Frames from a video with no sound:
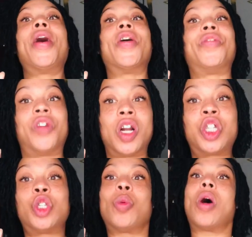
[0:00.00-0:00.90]
A
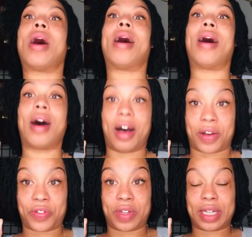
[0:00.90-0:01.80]
virtual
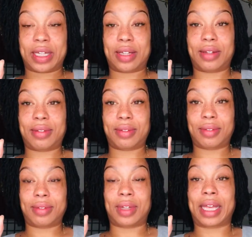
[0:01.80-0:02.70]
office.
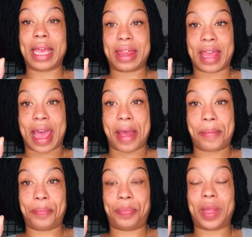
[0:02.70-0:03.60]
Get that.
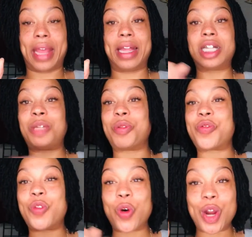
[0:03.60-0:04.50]
And this is
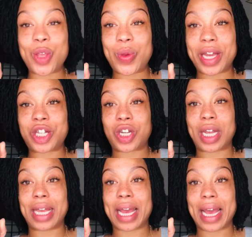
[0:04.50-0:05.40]
before you get your
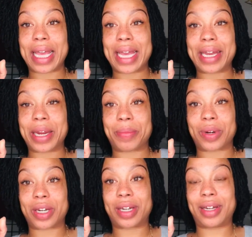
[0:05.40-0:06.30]
EIN
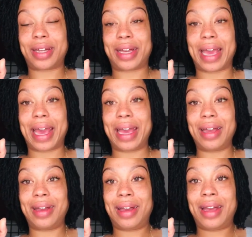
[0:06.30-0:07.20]
number. Okay.
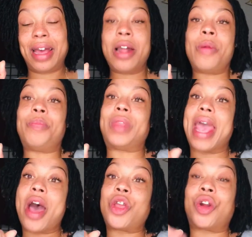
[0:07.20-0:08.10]

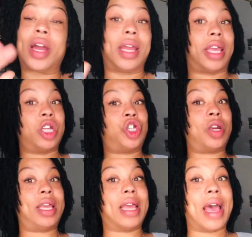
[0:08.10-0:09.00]
Now you're going to get
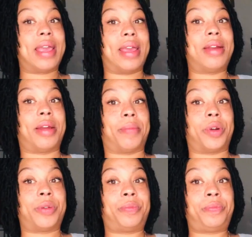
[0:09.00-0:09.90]
your EIN
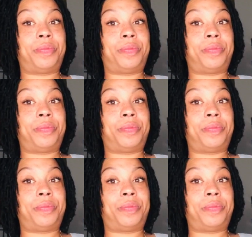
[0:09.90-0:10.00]
number.